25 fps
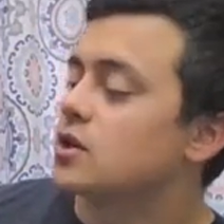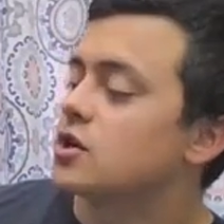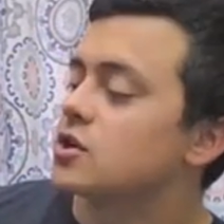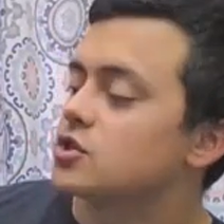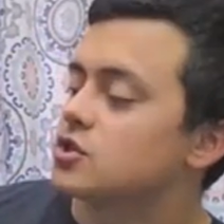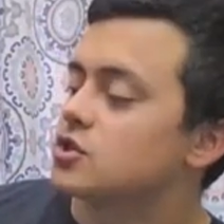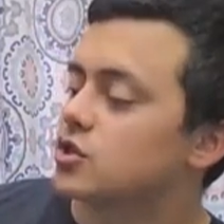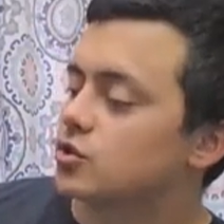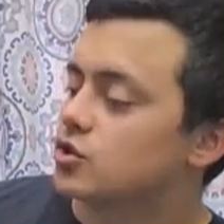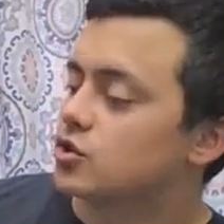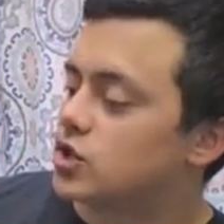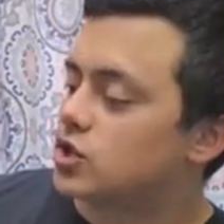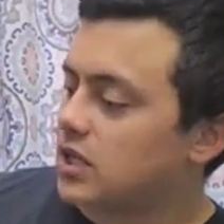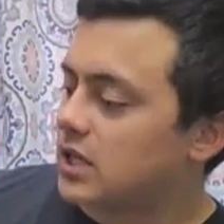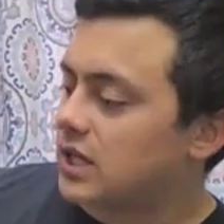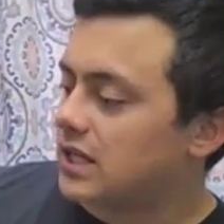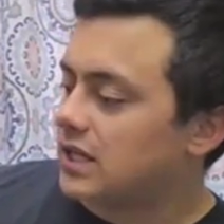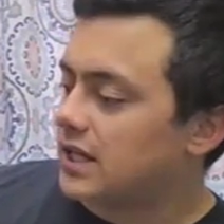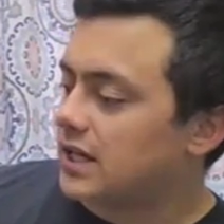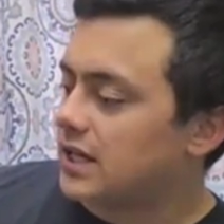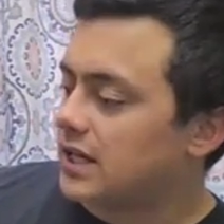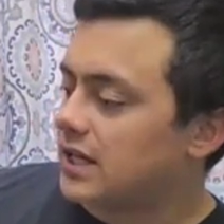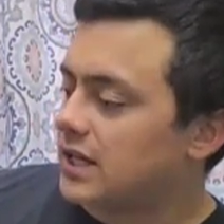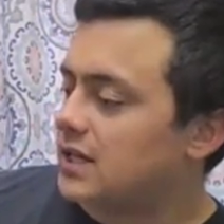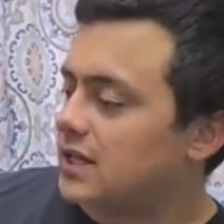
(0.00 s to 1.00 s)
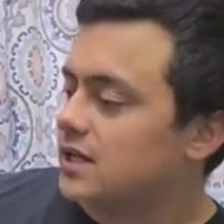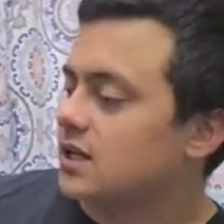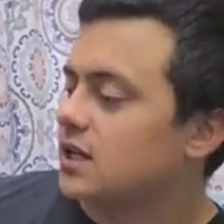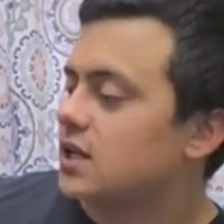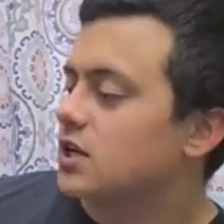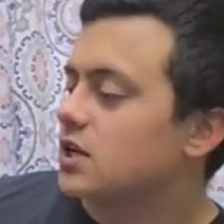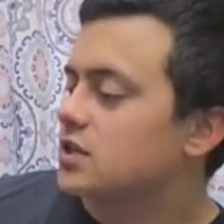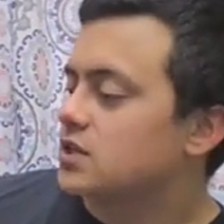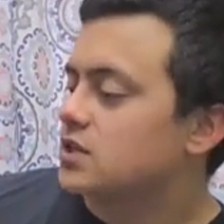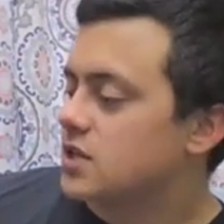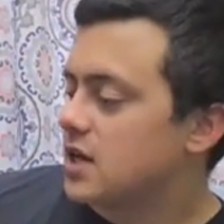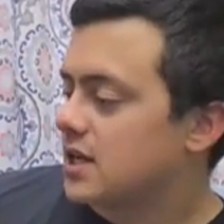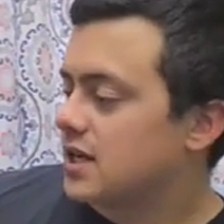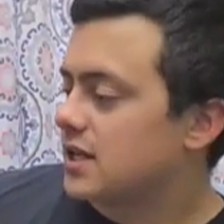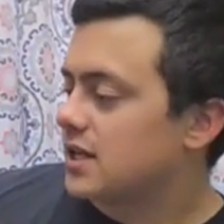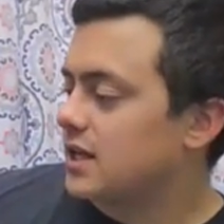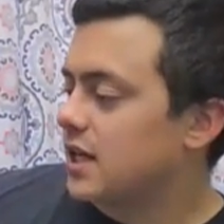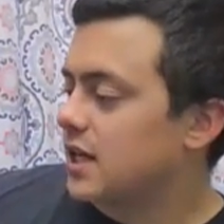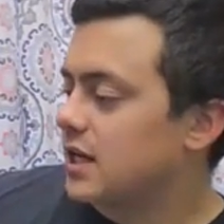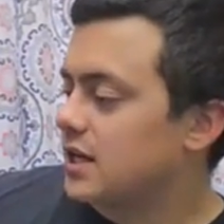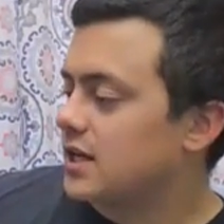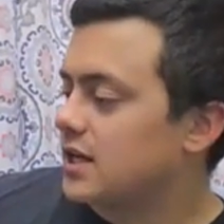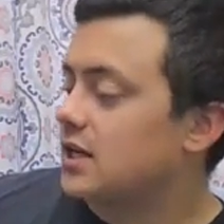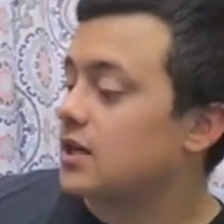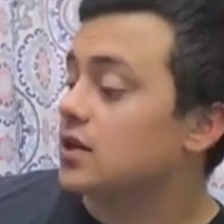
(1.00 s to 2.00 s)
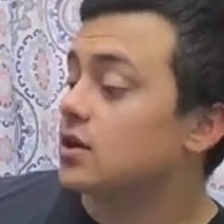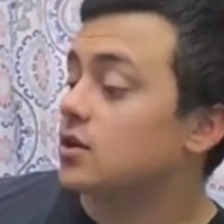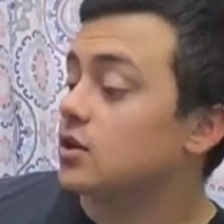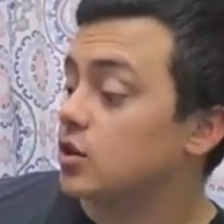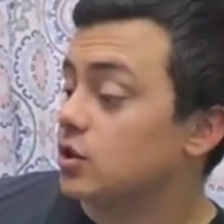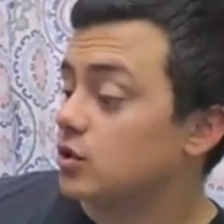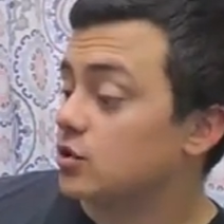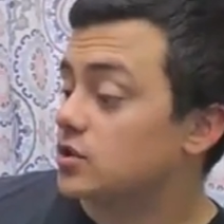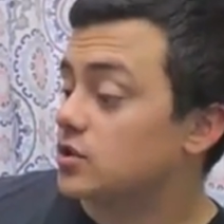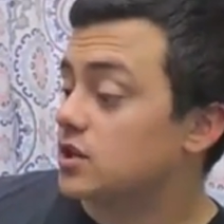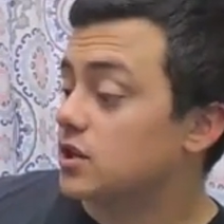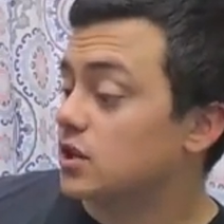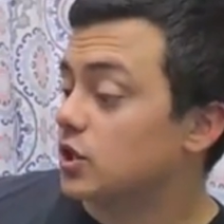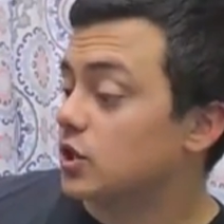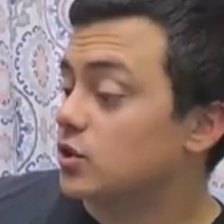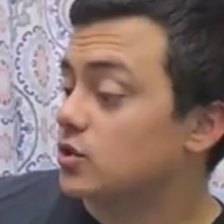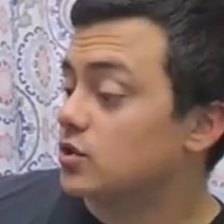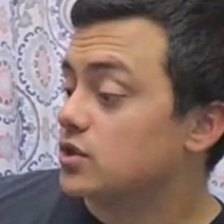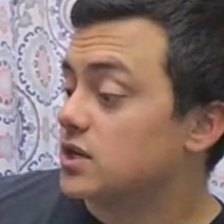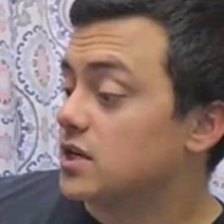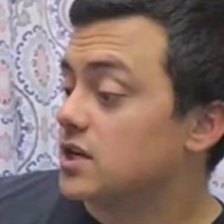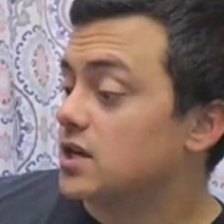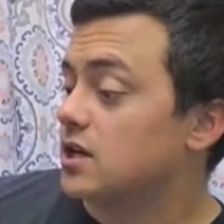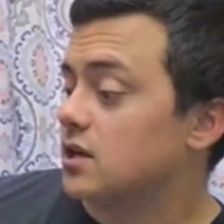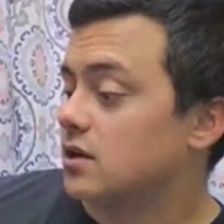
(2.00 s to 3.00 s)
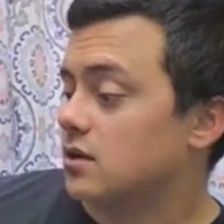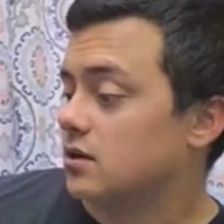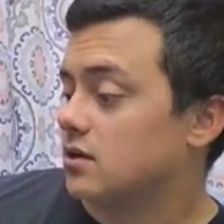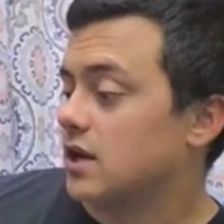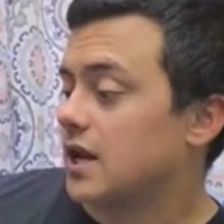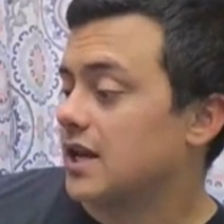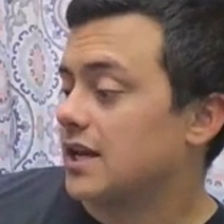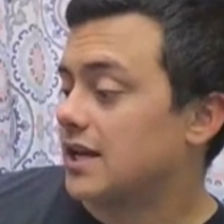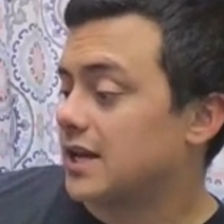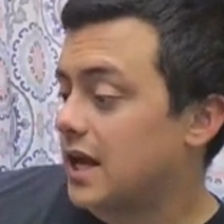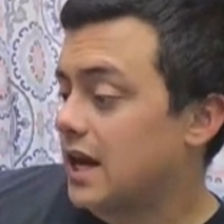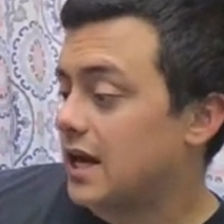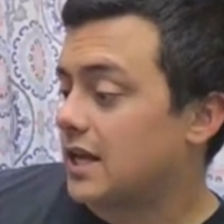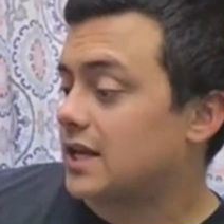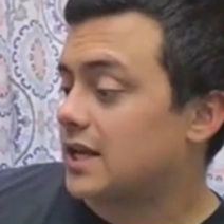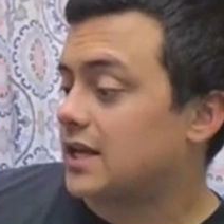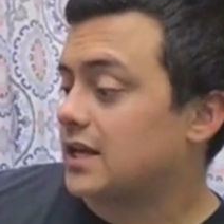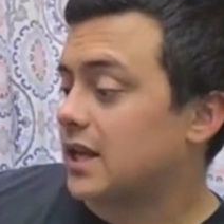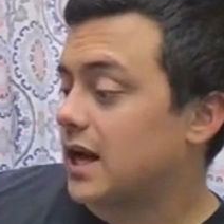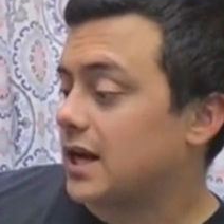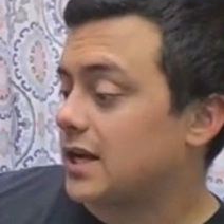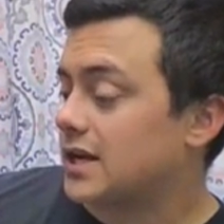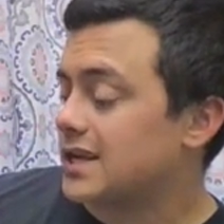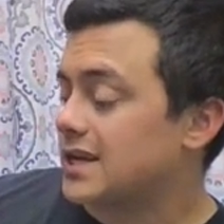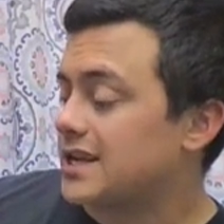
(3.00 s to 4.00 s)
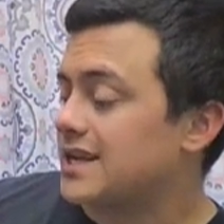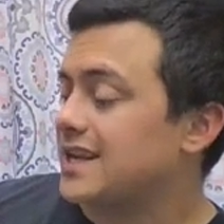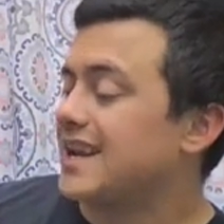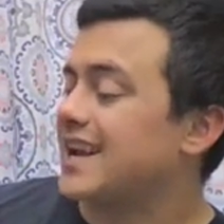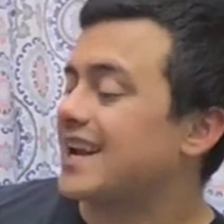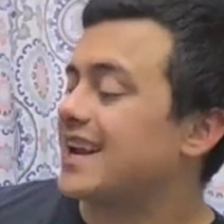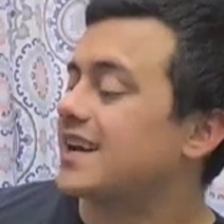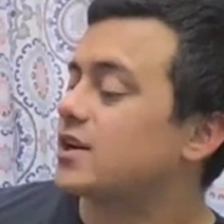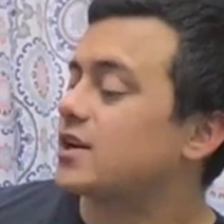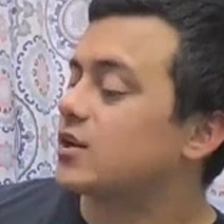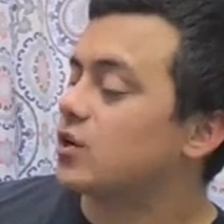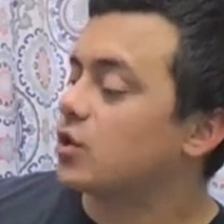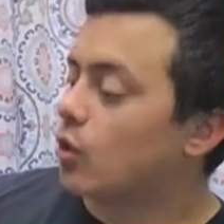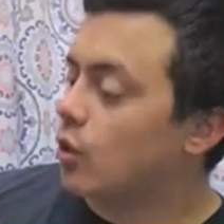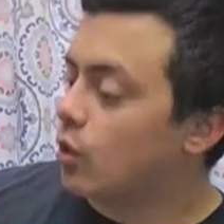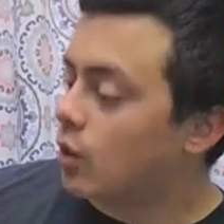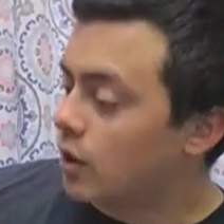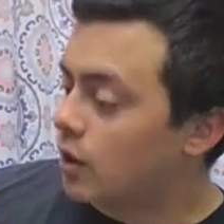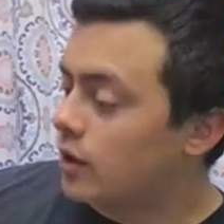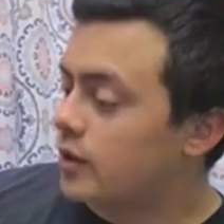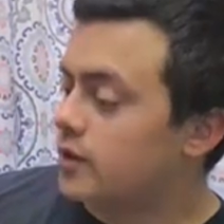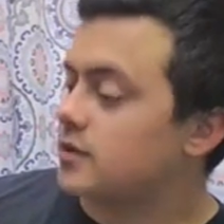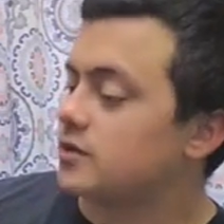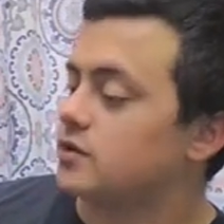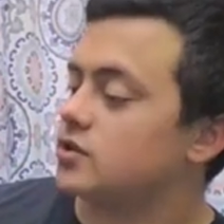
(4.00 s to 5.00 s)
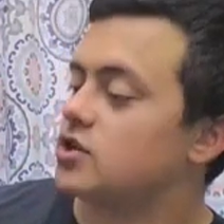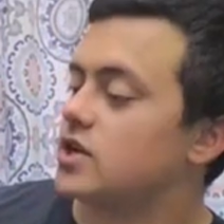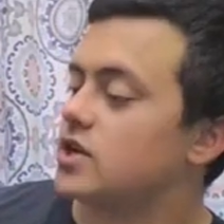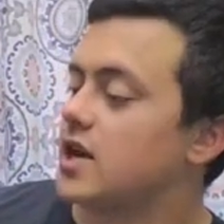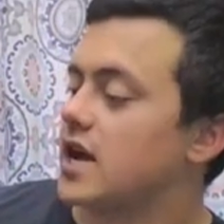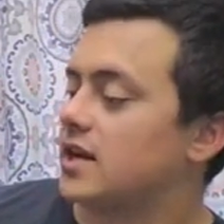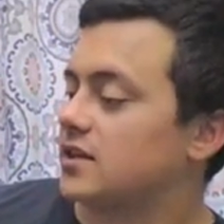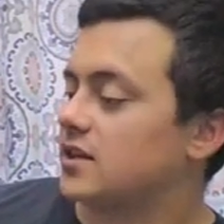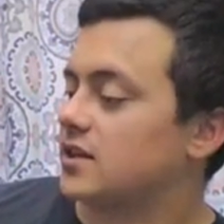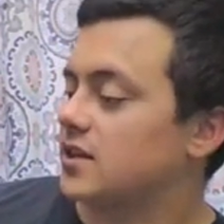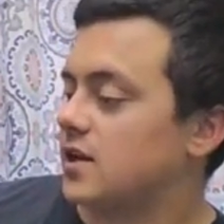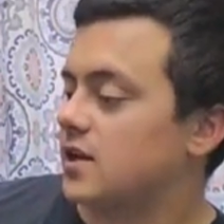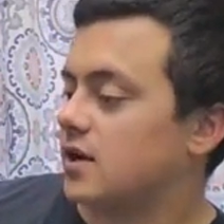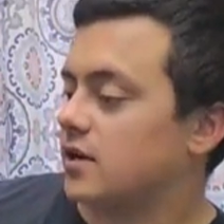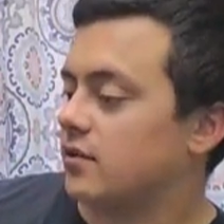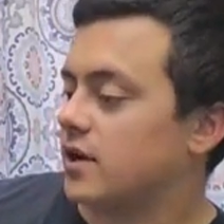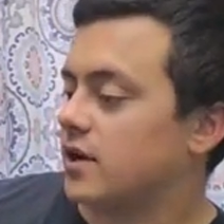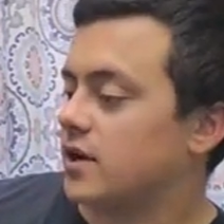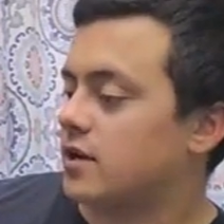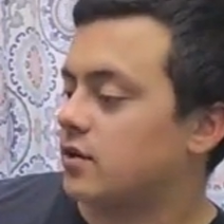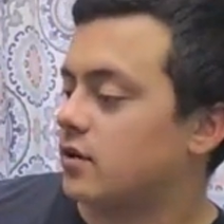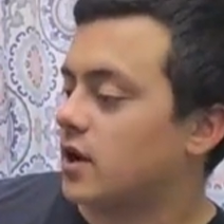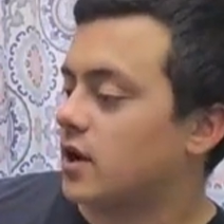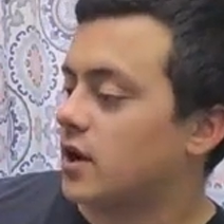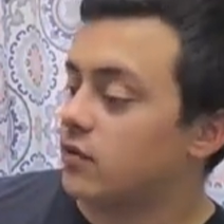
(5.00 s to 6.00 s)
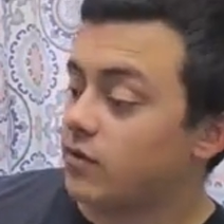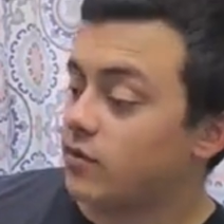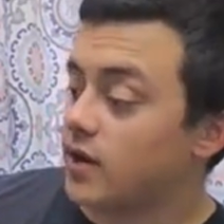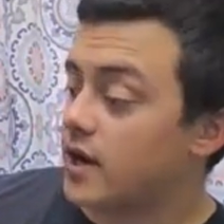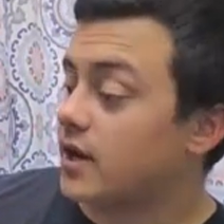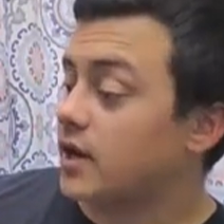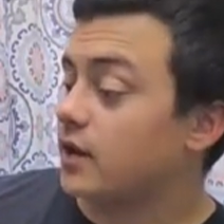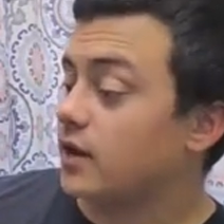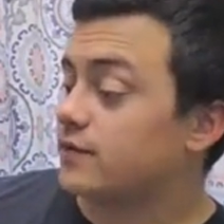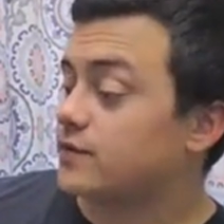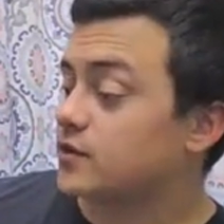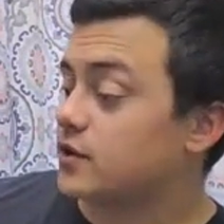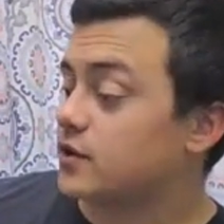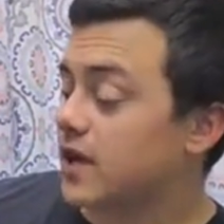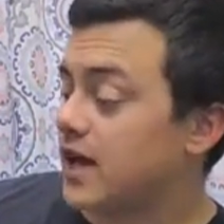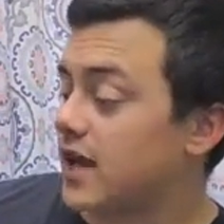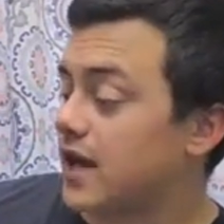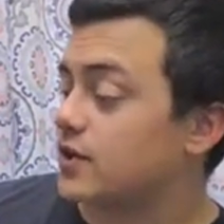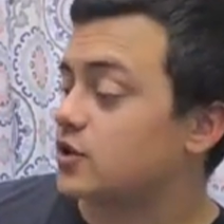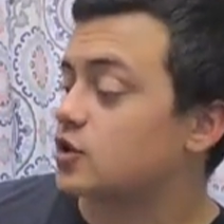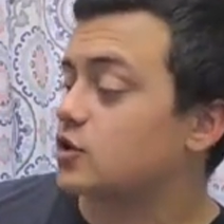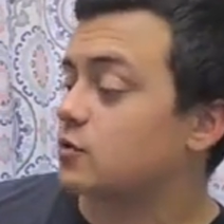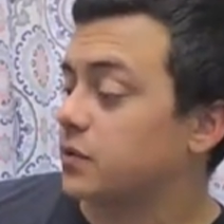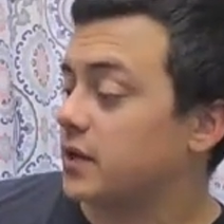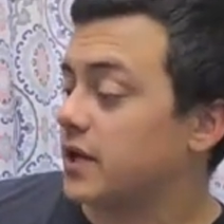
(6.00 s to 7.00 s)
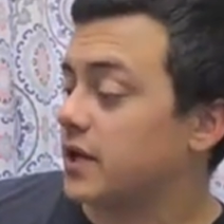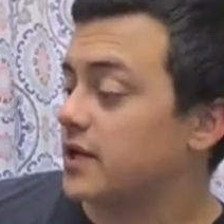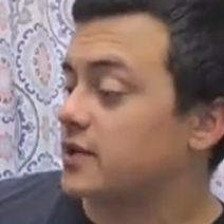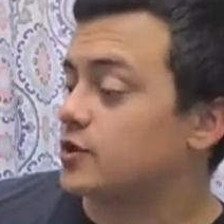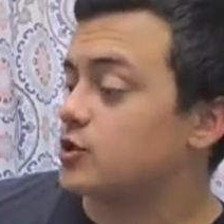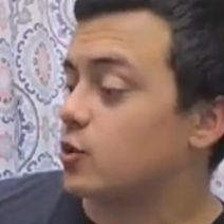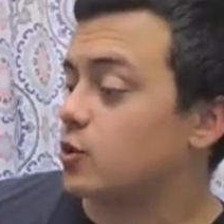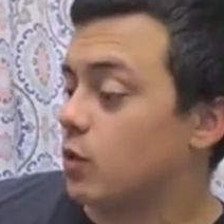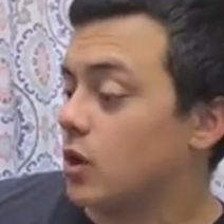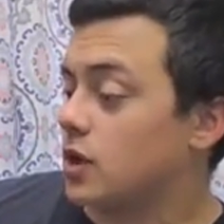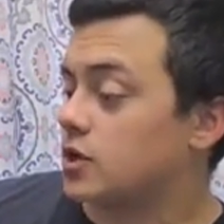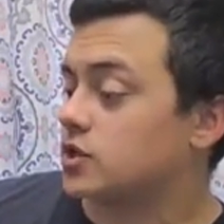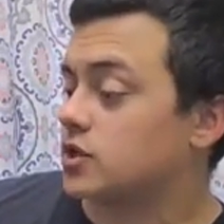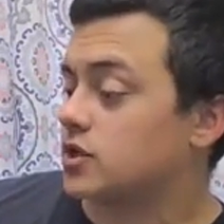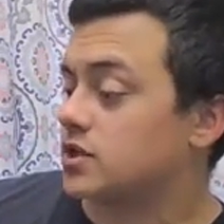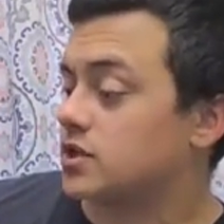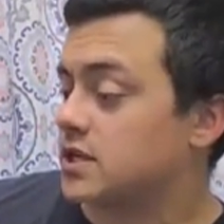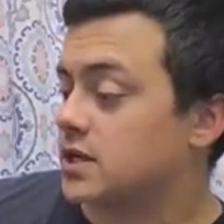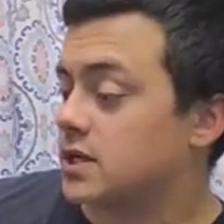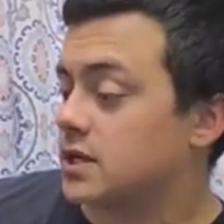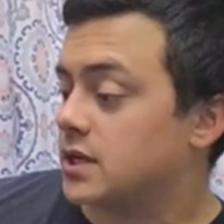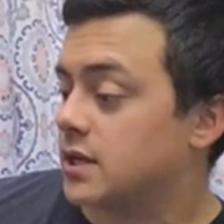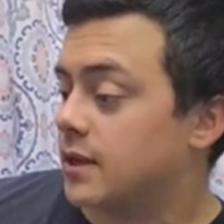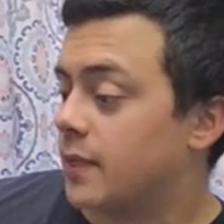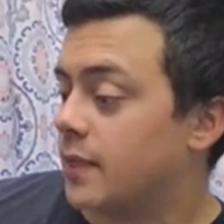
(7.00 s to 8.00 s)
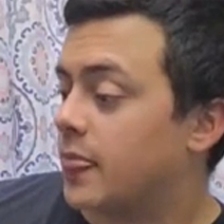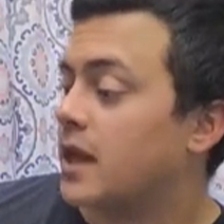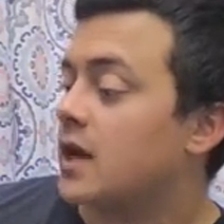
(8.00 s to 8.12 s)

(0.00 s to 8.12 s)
So Chicken Licken, Ducky Lucky, Goosey Lucy, and Cocky Locky ignored Jack the narrator and ran off to catch a plane to Washington.